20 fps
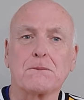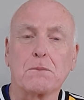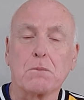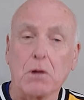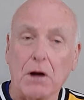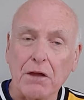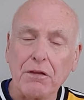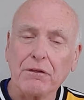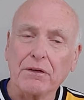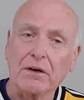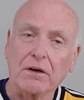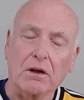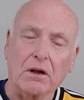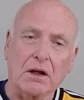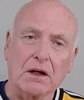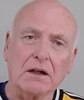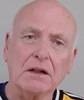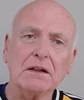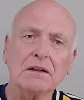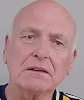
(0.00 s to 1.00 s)

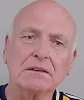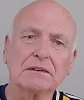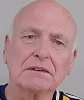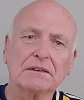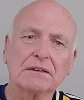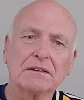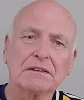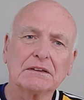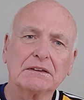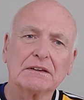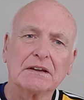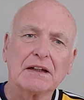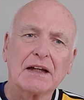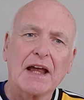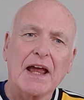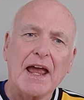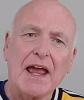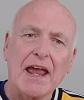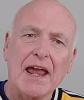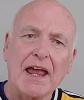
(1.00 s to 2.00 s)
brother-in-law,
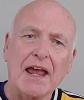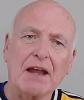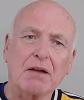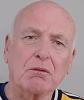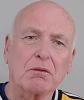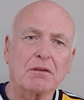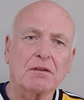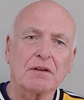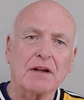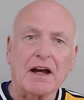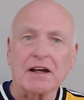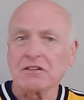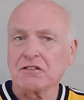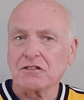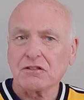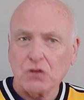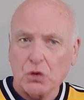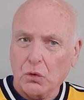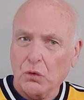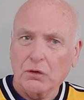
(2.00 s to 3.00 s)
and I
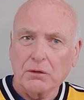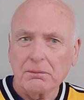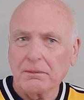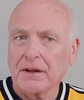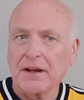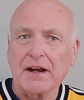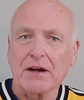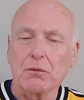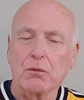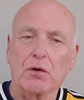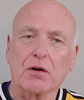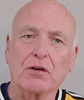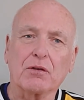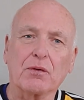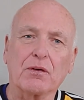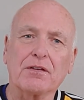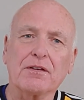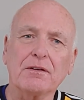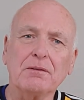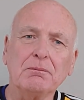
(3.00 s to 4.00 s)
told him that I worked
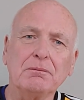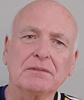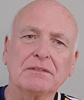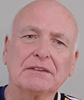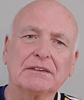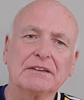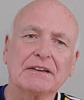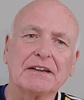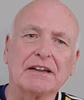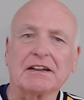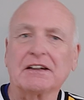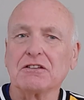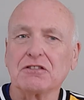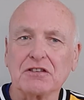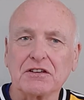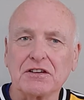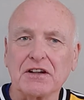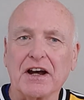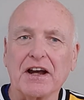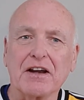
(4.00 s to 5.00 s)
with him, and he's
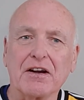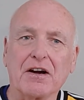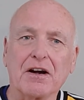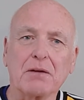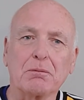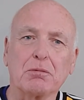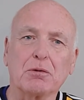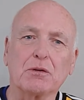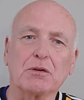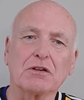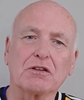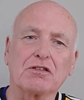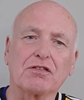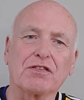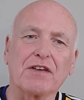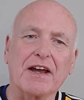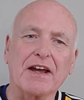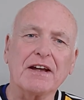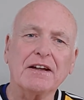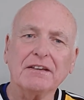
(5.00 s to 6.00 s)
a diehard Bruins
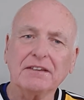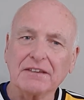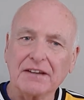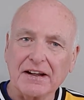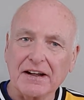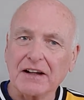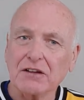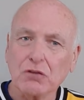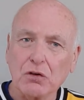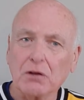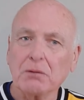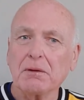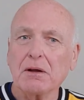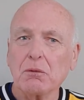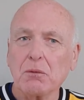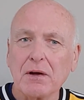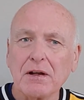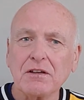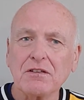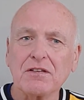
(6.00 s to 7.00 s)
fan, and I told him I
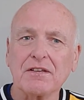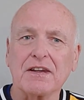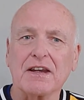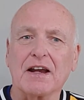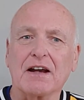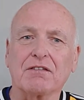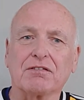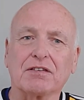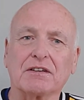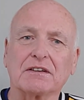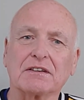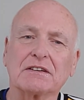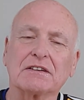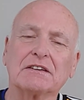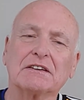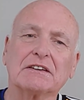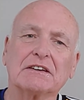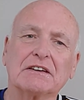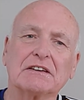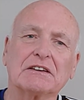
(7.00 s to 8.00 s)
went to the effort
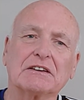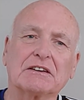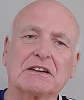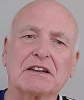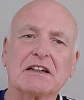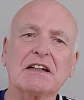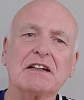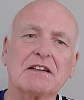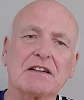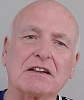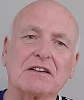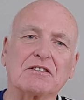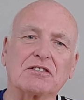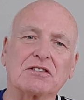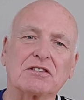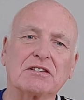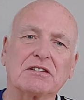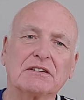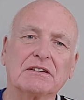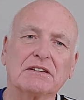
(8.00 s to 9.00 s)
to get
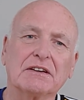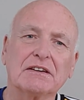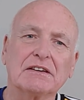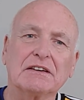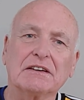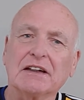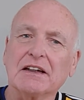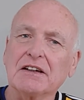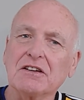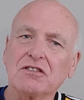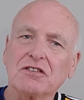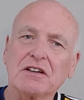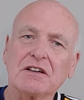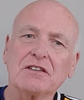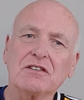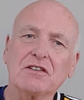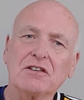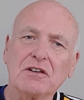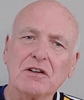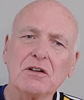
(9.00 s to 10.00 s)
this. And he
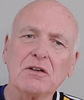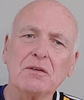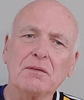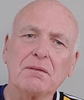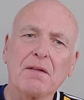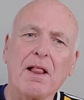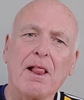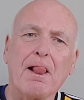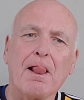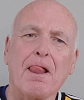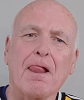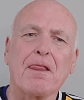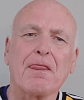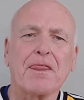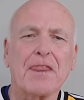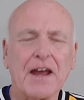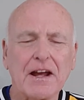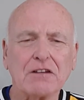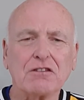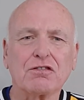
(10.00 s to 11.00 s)
said, you know,
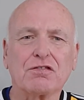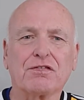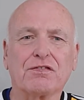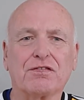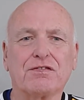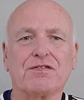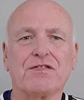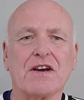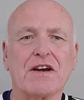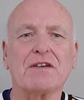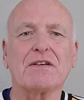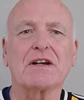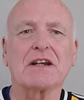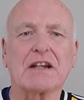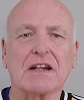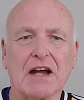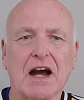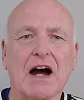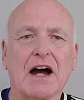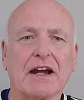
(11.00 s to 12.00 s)
that's very
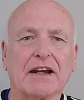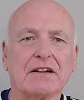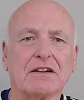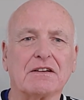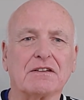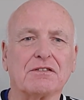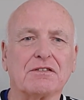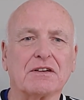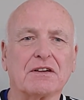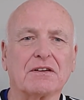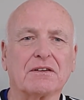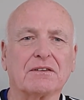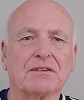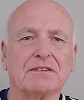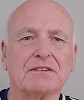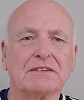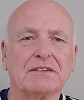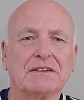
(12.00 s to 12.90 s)
kind of you.